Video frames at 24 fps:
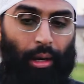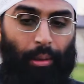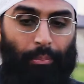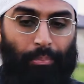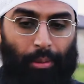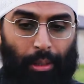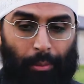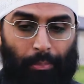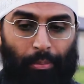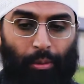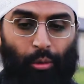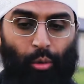
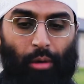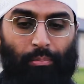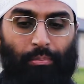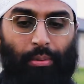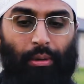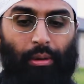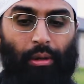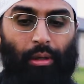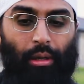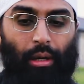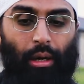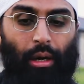people who are
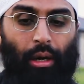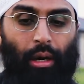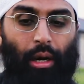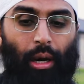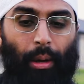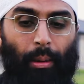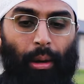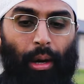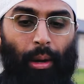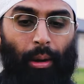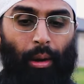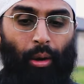being
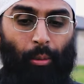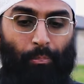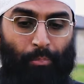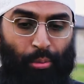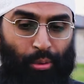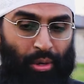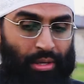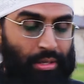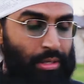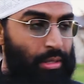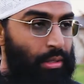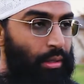
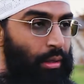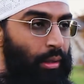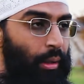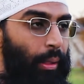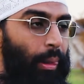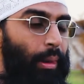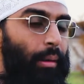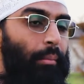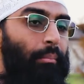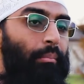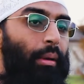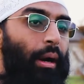oppressed
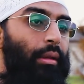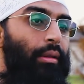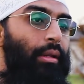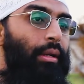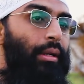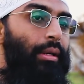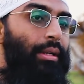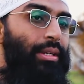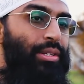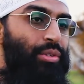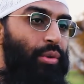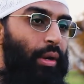by the
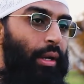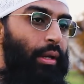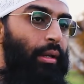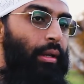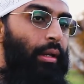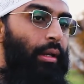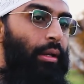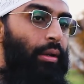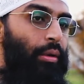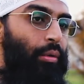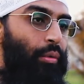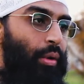
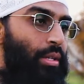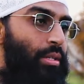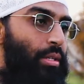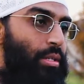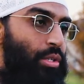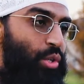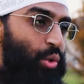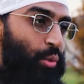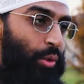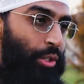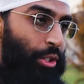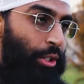Israeli
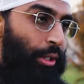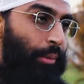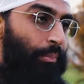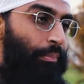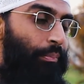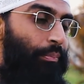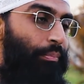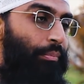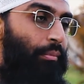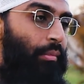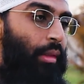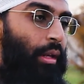racist regime.
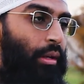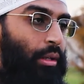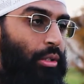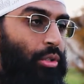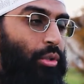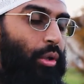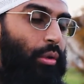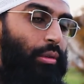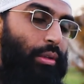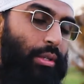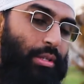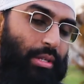
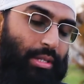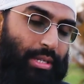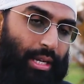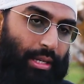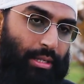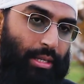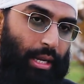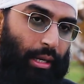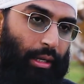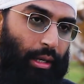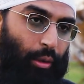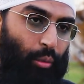So this is
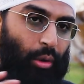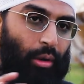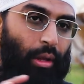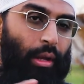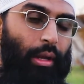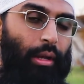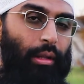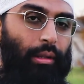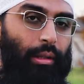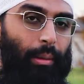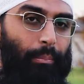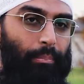exactly what
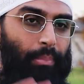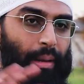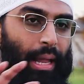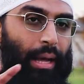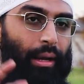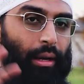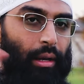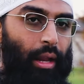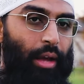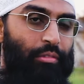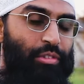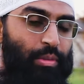the Black
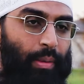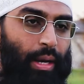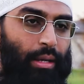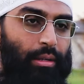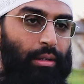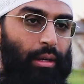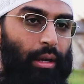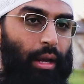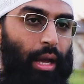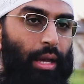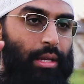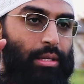Lives
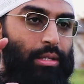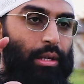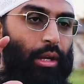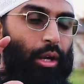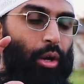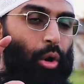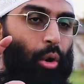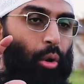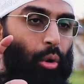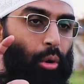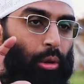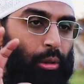Matter has,
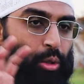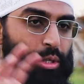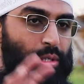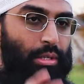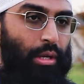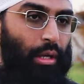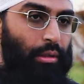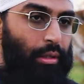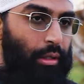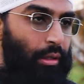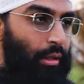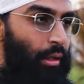although
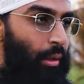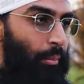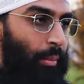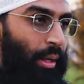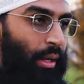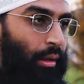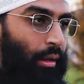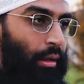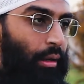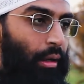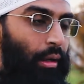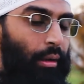started in
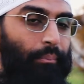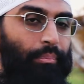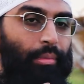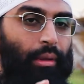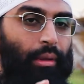America,